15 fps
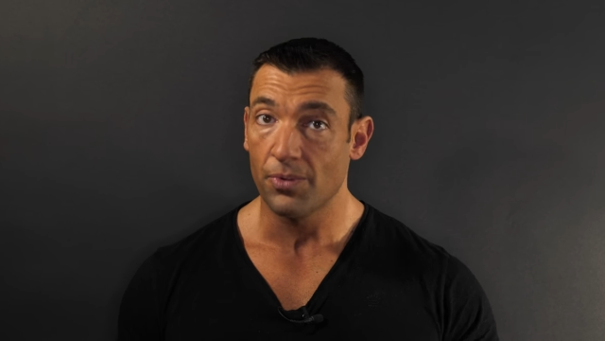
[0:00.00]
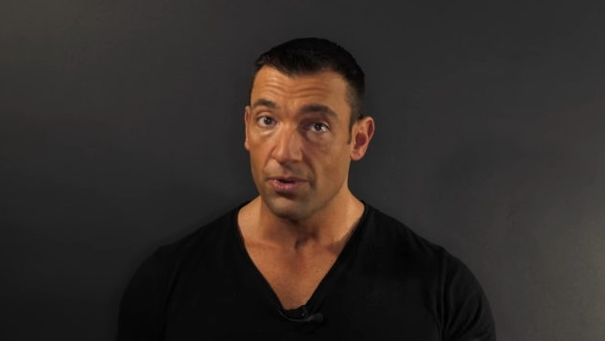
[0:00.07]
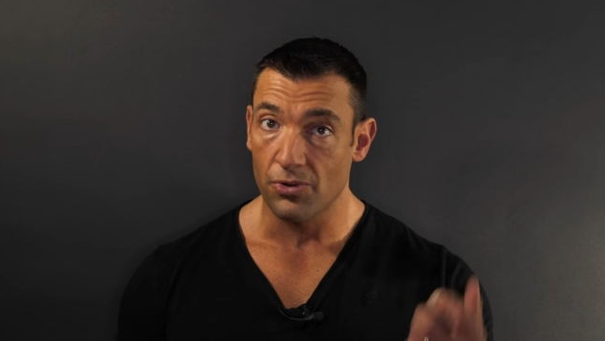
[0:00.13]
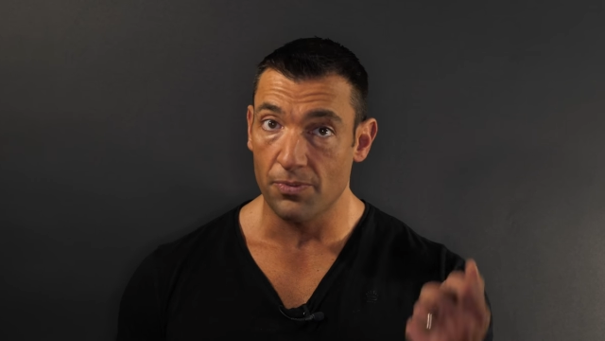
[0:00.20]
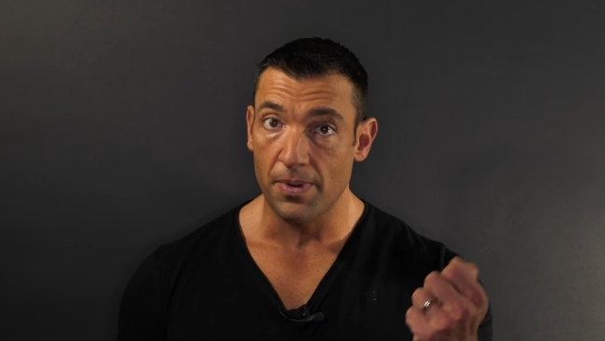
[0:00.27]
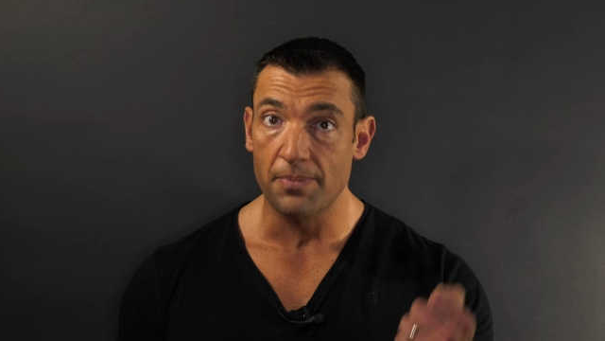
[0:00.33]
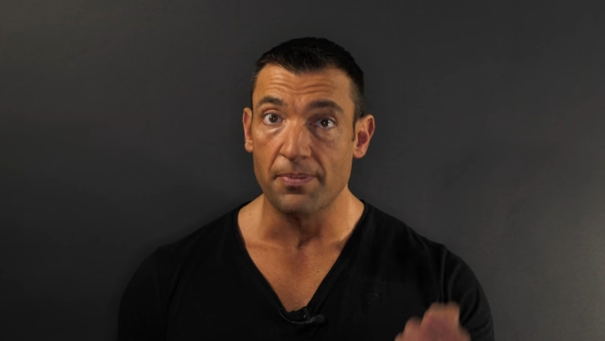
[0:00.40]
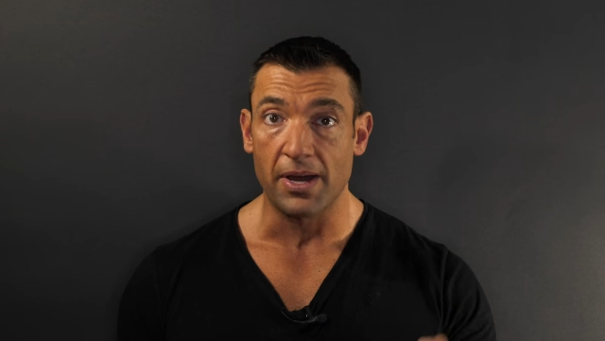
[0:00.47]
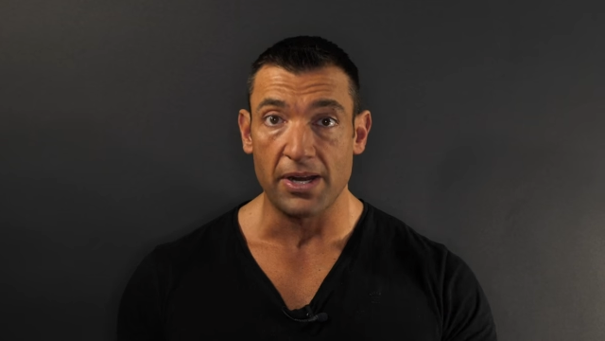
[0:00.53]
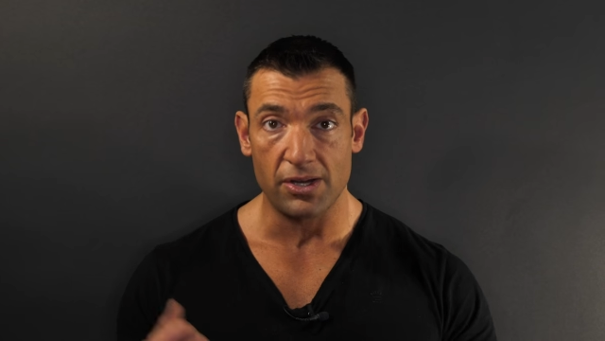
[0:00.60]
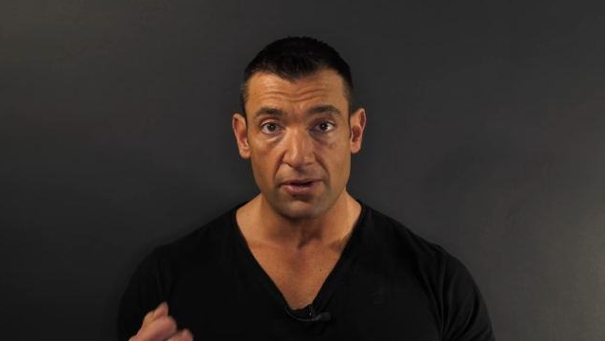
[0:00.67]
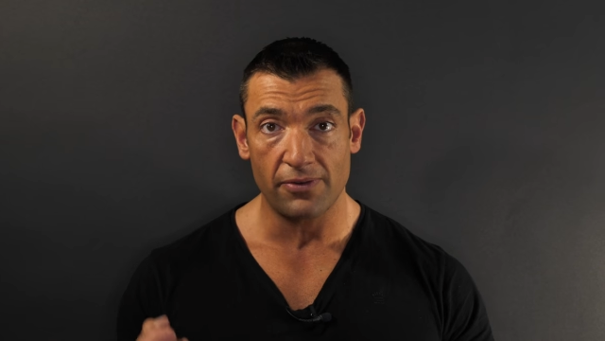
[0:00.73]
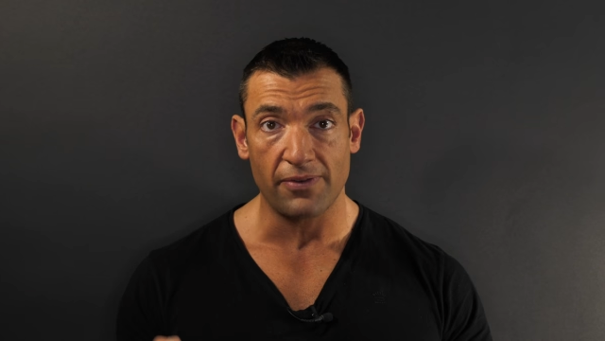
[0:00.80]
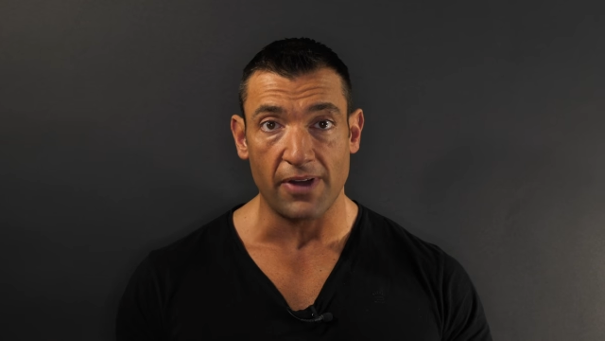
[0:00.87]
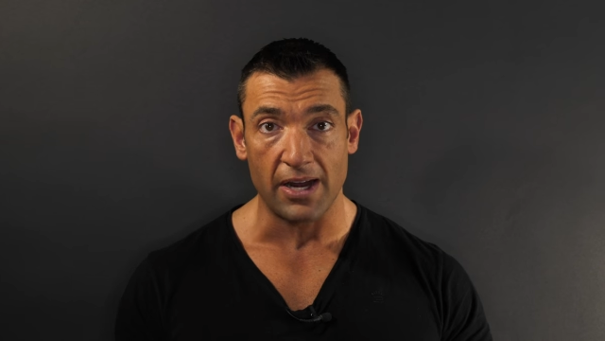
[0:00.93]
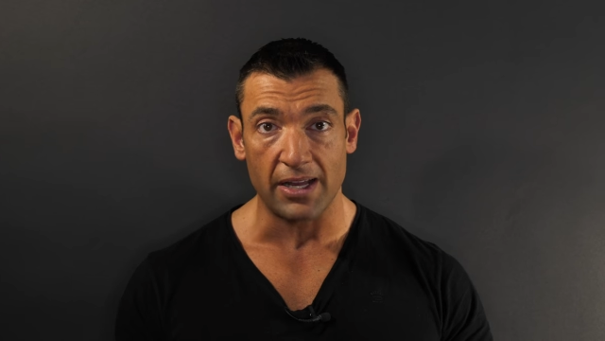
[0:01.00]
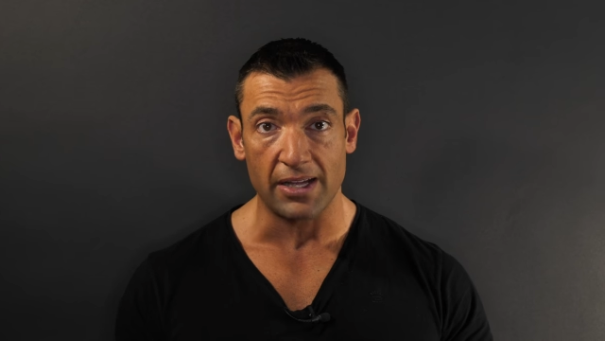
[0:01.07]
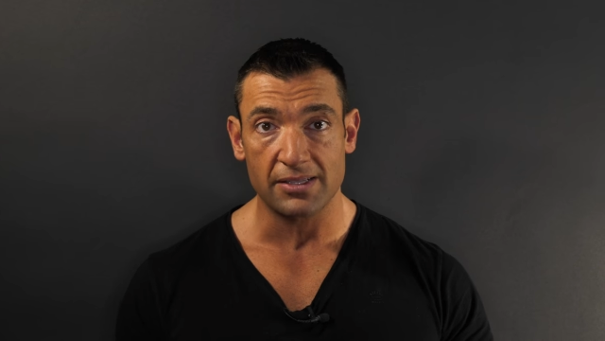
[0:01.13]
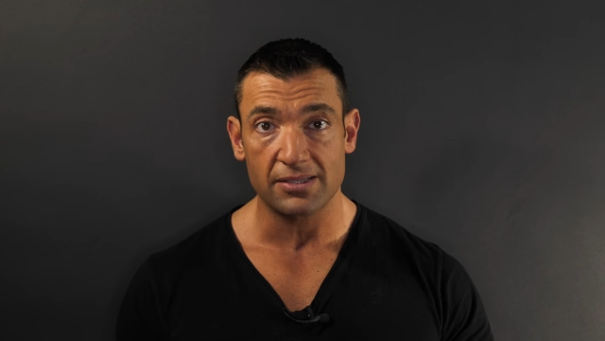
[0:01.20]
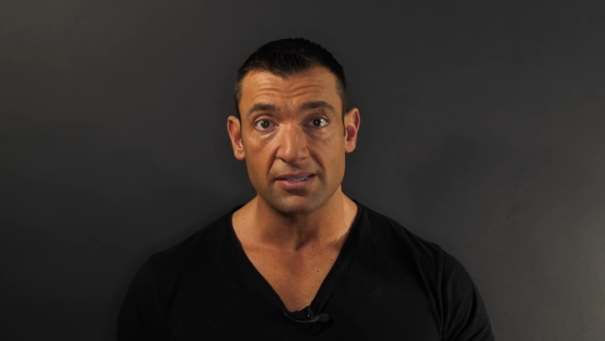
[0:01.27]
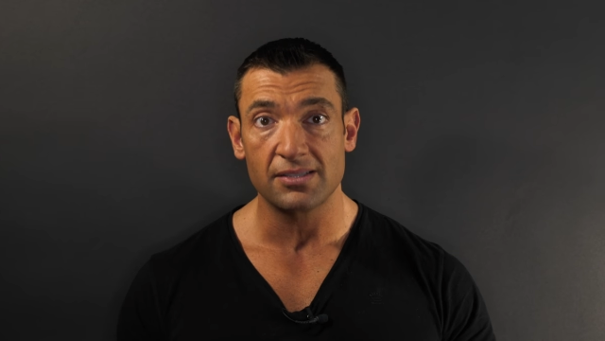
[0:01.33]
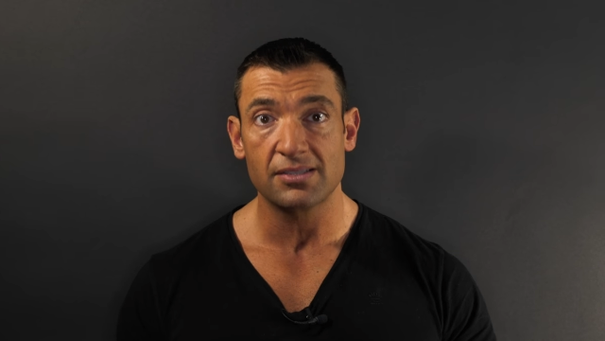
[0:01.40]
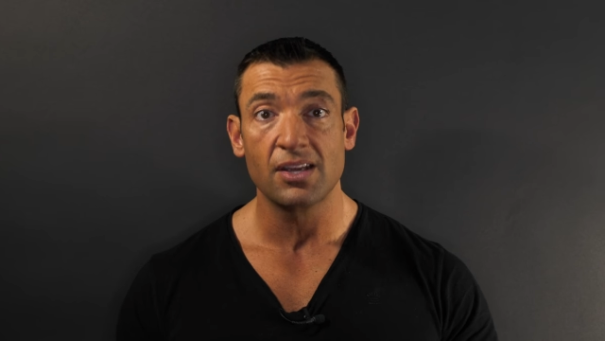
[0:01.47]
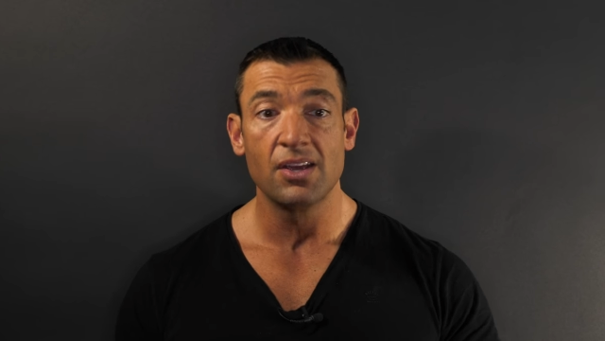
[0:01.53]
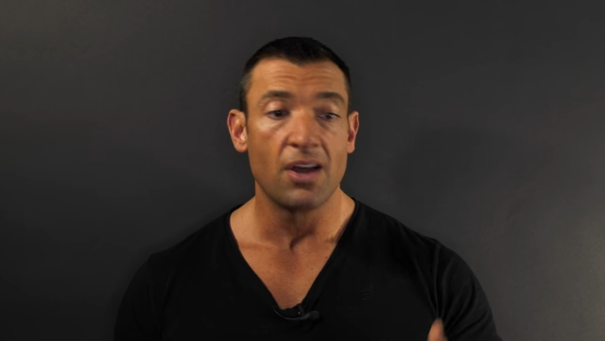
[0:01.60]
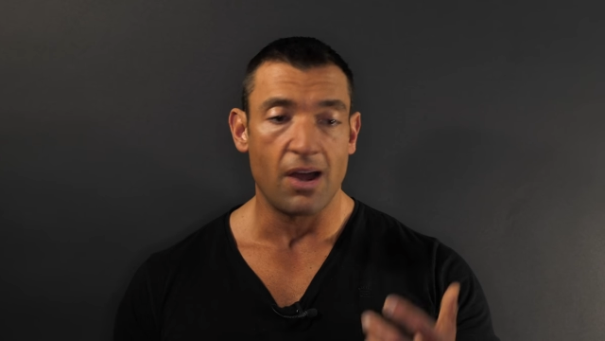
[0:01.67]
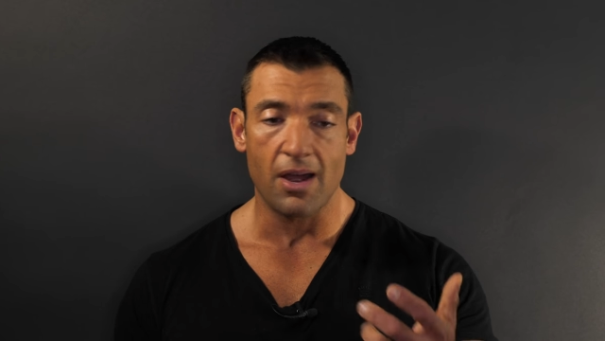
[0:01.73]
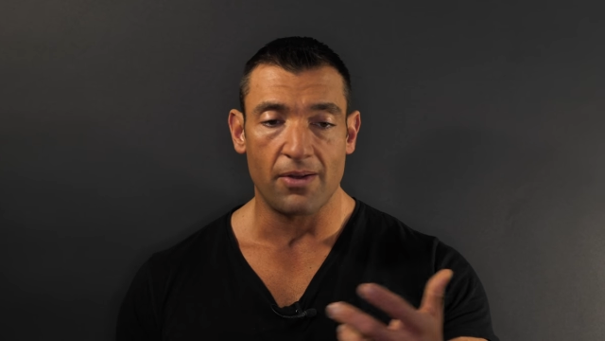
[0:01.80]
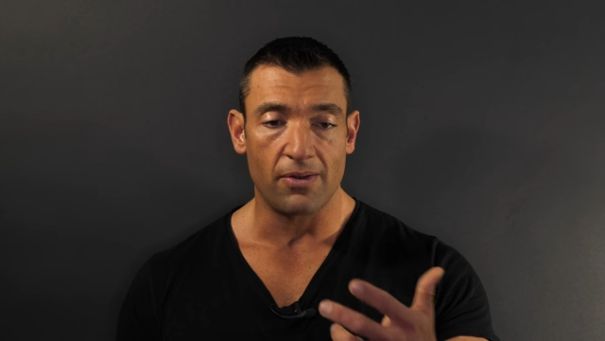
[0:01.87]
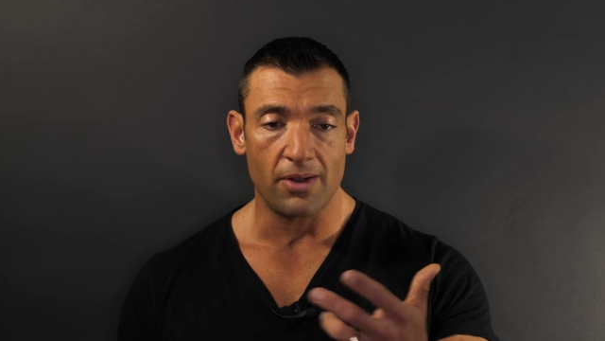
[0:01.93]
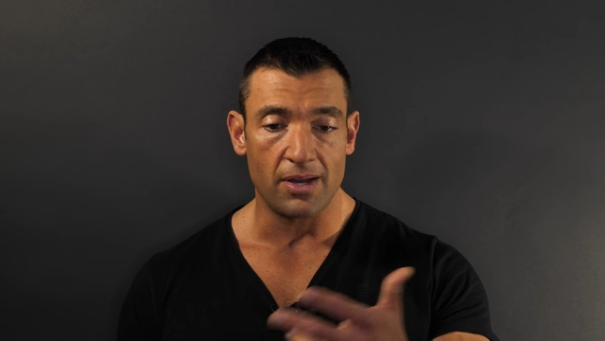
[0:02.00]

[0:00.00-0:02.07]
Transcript: whether it be money or finances uh,